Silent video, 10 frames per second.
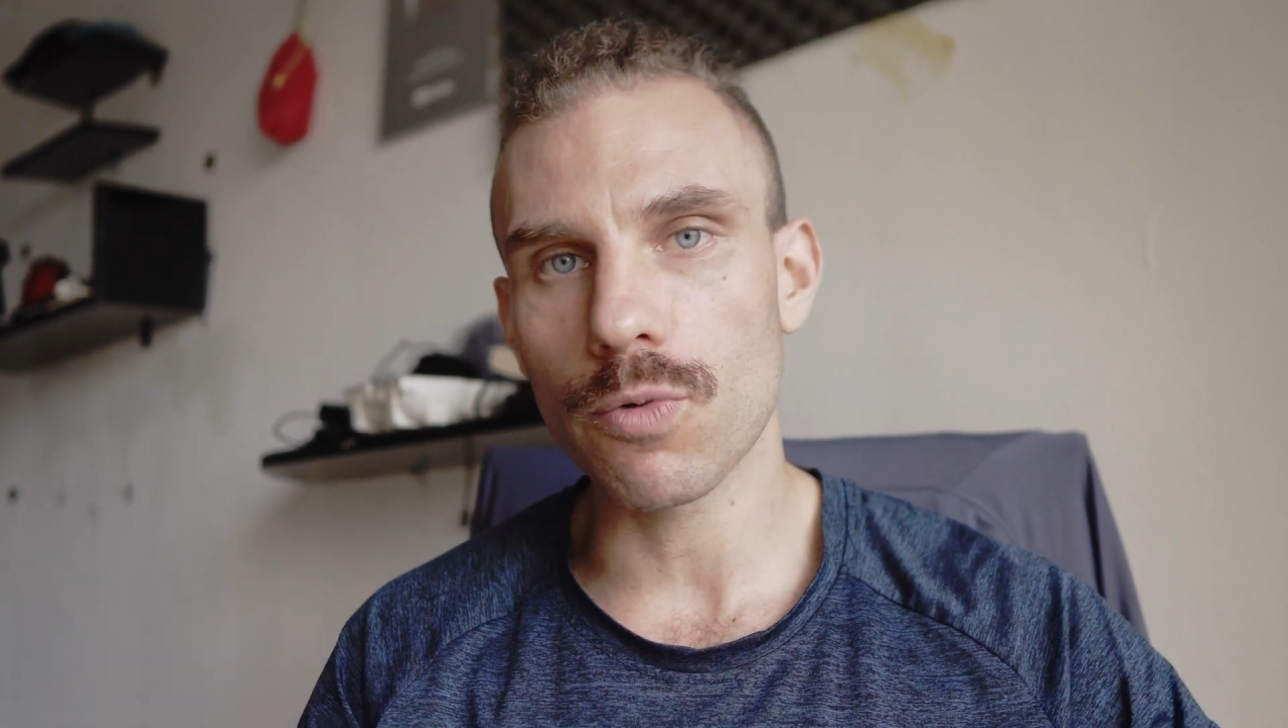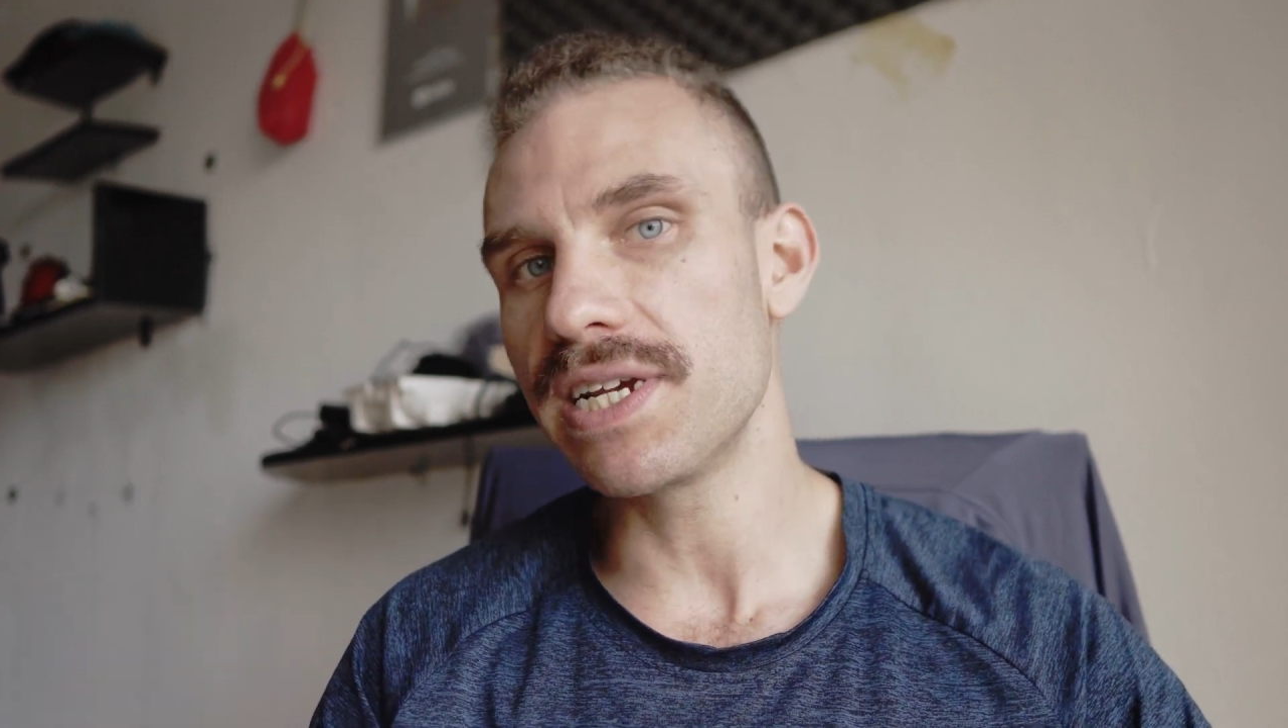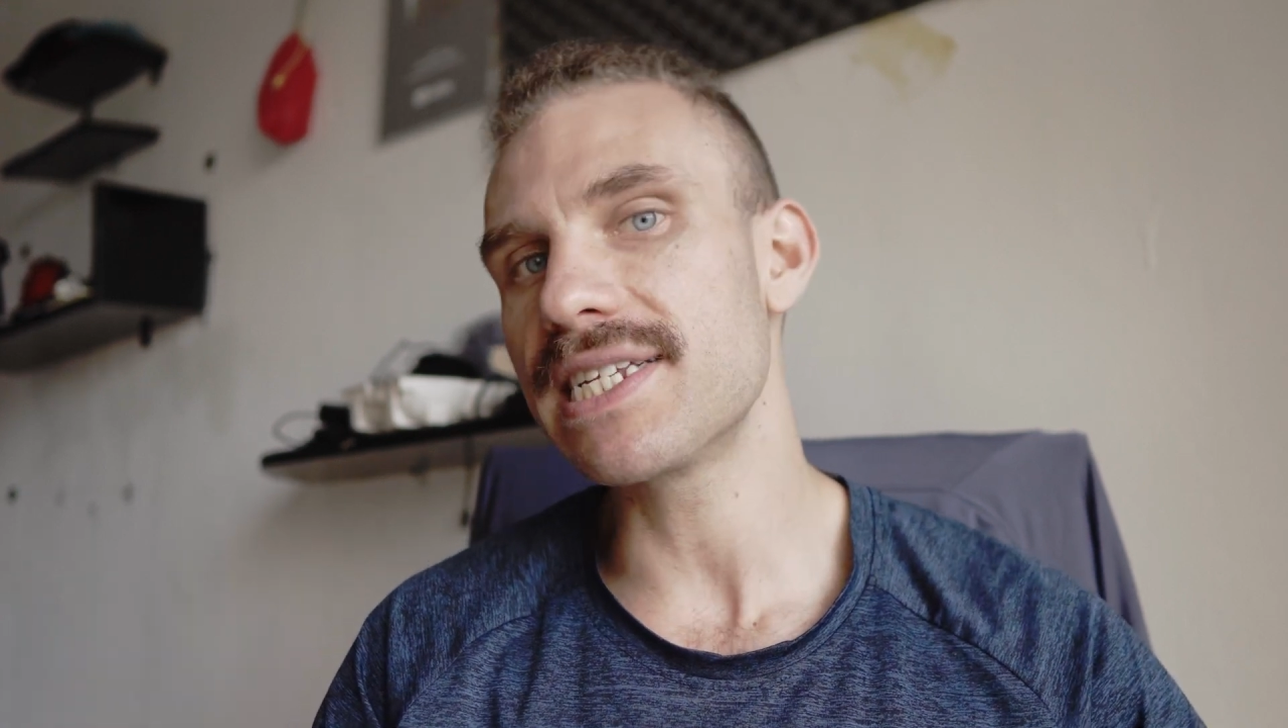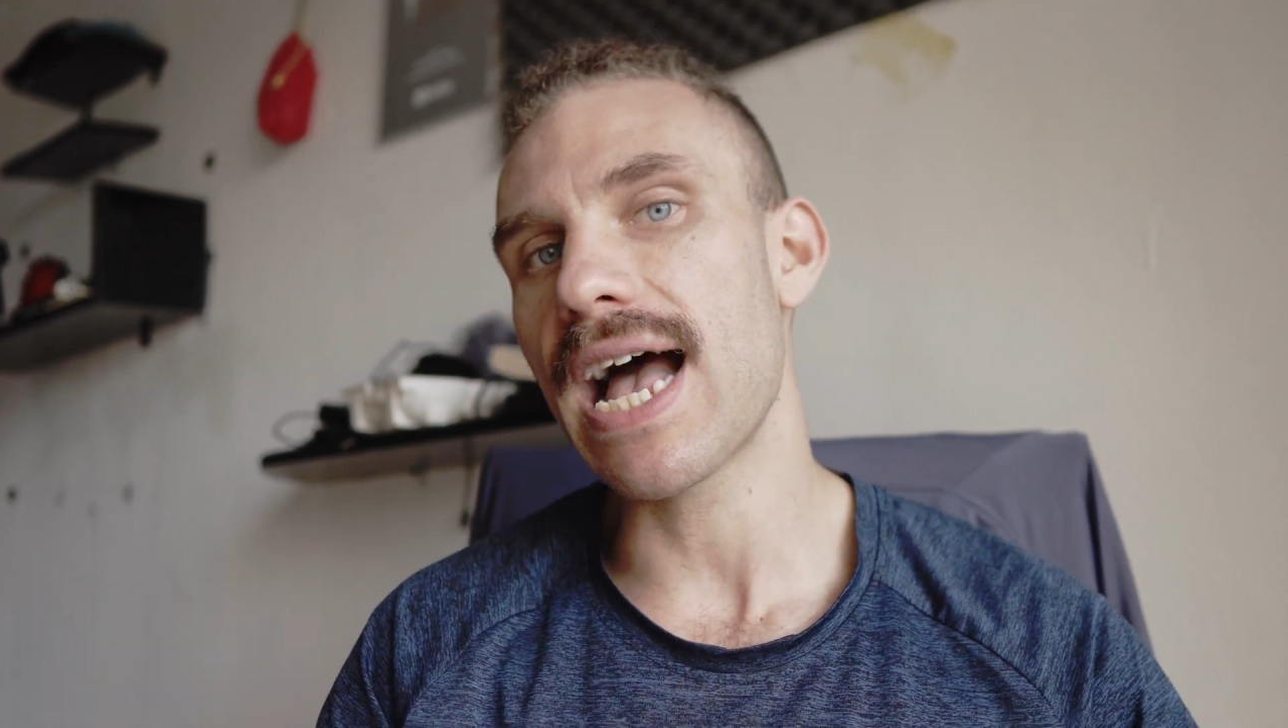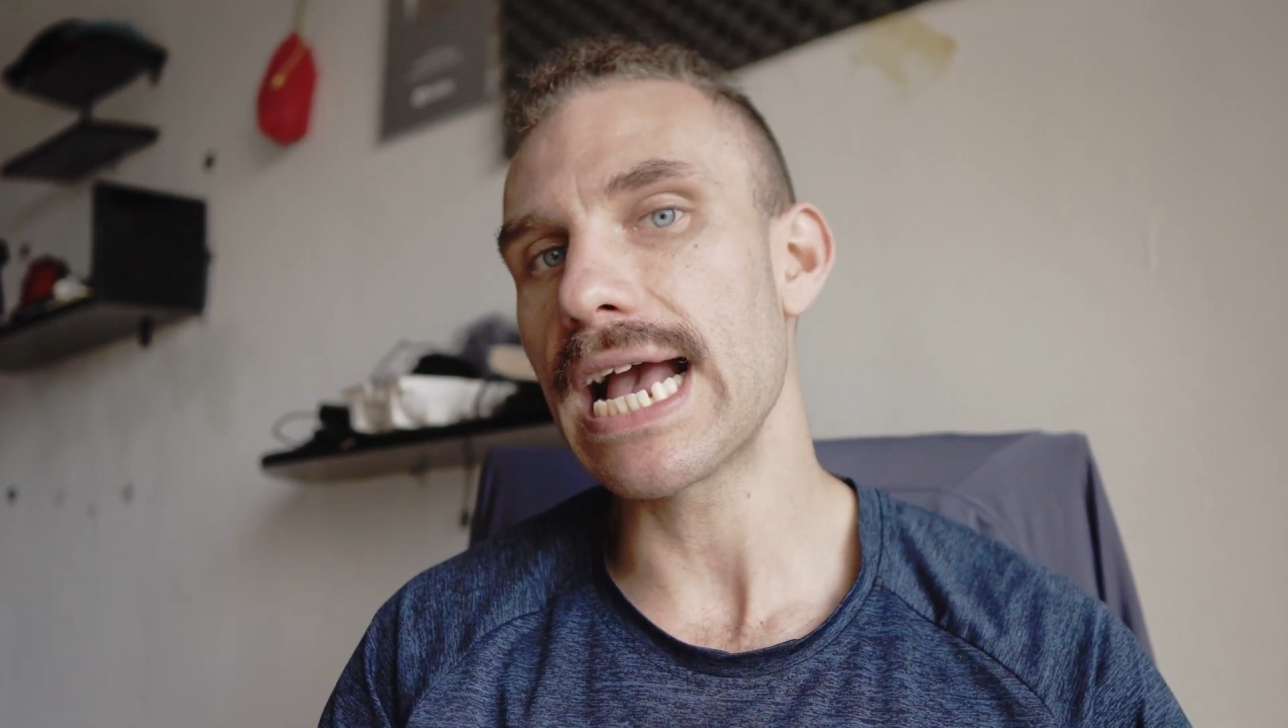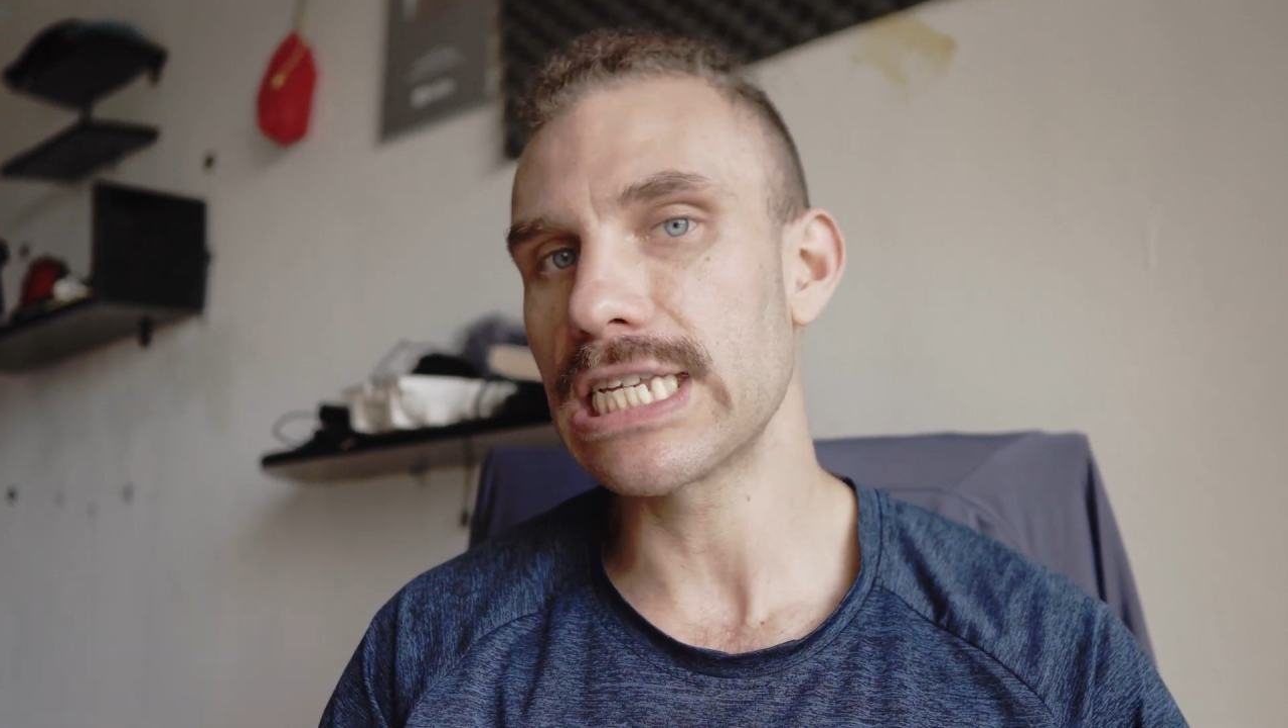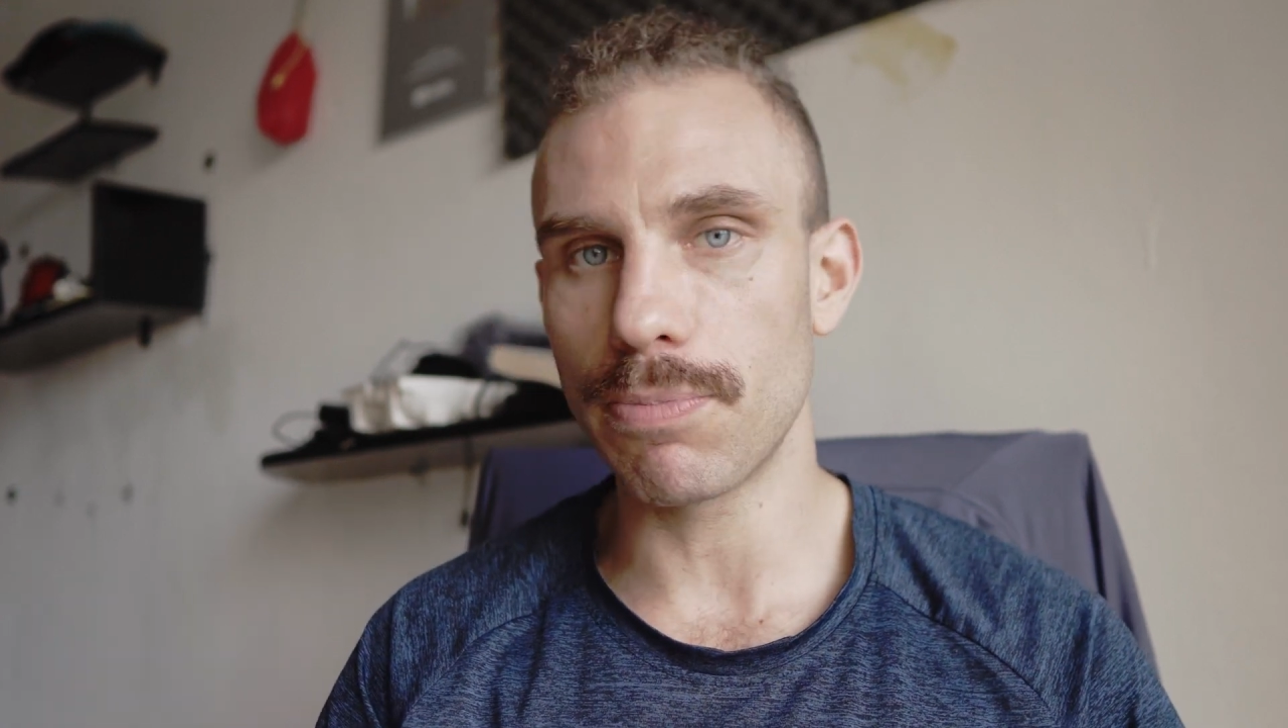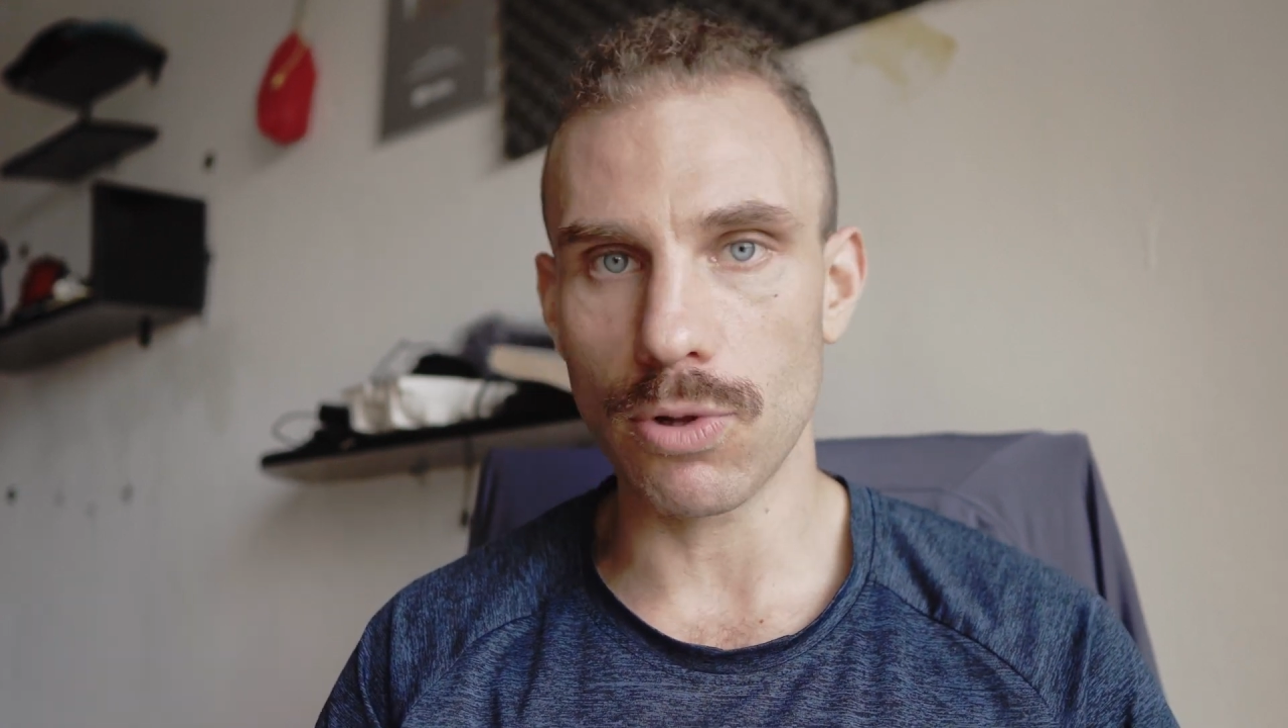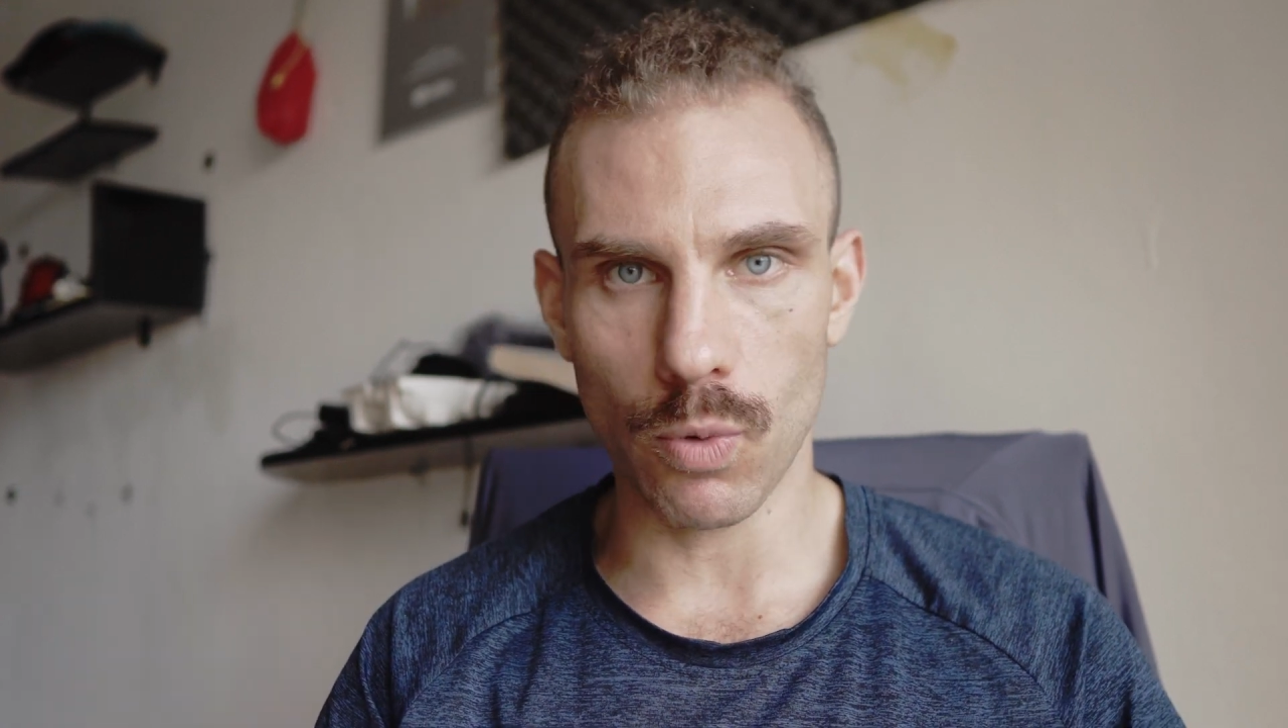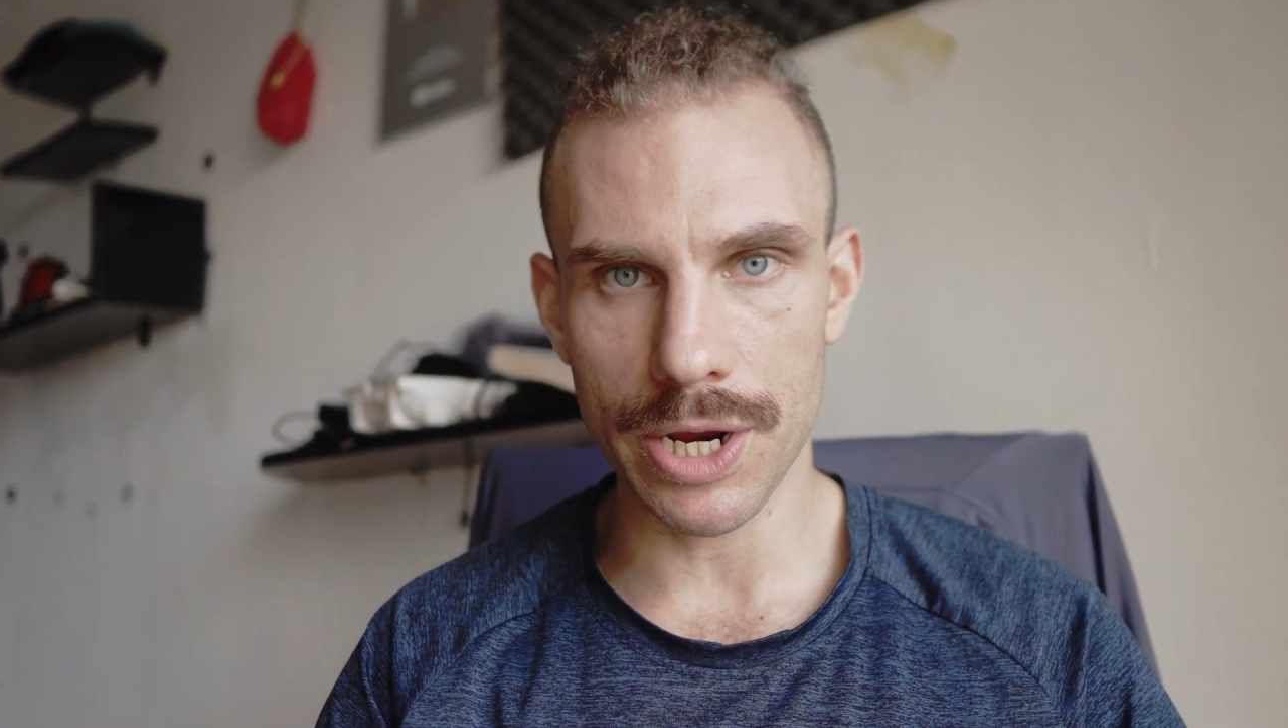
resizable